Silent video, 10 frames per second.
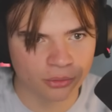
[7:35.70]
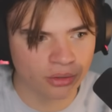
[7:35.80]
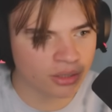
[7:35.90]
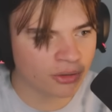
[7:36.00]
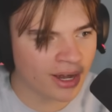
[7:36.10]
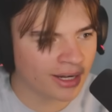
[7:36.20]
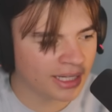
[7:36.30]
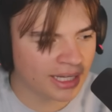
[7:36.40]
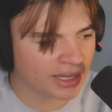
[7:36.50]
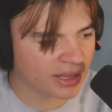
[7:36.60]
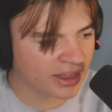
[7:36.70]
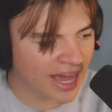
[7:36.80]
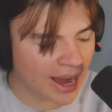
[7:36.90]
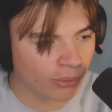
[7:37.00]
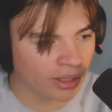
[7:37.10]
Roadster at it and
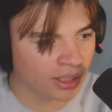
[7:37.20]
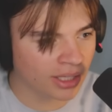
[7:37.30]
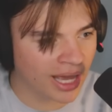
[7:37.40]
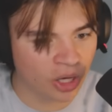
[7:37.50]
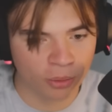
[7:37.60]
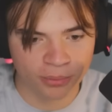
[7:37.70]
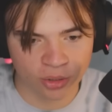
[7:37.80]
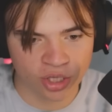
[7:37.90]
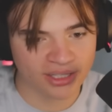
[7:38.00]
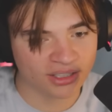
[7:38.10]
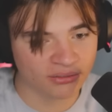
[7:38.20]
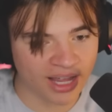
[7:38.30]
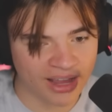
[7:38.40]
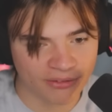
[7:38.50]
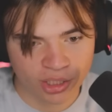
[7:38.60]
that will help your chance of
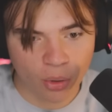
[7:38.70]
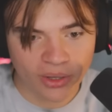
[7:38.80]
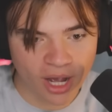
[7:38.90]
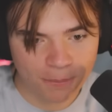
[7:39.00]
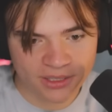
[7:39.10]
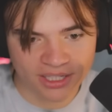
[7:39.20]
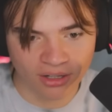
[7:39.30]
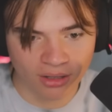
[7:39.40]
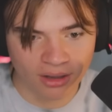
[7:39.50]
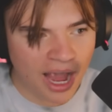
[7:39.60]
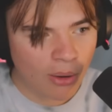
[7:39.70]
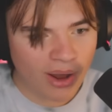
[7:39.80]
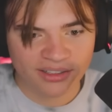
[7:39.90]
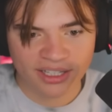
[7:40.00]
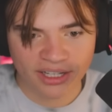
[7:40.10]
life. It's going up still. How
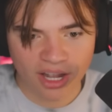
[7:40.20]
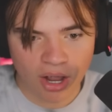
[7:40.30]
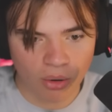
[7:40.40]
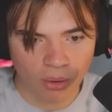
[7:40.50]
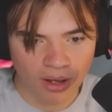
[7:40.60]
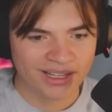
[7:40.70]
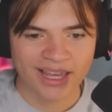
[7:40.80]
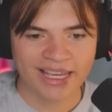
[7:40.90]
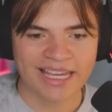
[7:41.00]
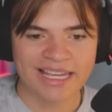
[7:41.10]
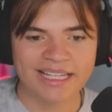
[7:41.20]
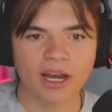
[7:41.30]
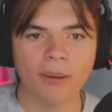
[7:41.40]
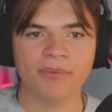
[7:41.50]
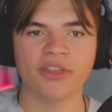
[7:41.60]
high is it gonna go? It like heated
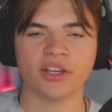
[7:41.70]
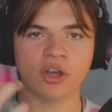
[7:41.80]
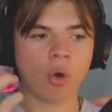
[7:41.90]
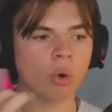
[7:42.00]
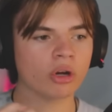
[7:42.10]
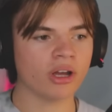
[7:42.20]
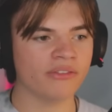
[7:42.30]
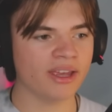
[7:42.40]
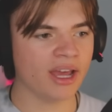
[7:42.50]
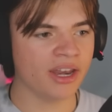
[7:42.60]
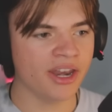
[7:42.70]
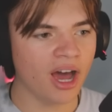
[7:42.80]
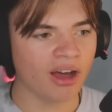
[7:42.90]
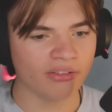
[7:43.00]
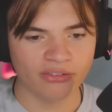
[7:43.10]
up the core of it
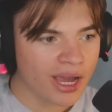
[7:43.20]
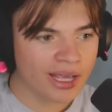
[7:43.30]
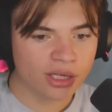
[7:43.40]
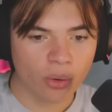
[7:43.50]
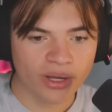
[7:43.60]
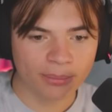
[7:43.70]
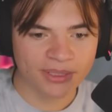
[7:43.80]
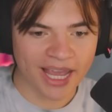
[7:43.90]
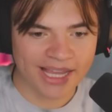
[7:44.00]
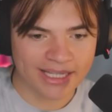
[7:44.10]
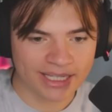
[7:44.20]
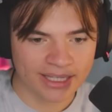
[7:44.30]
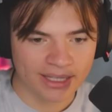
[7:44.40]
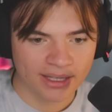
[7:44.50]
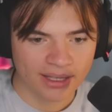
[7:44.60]
enough. It's going up to 80.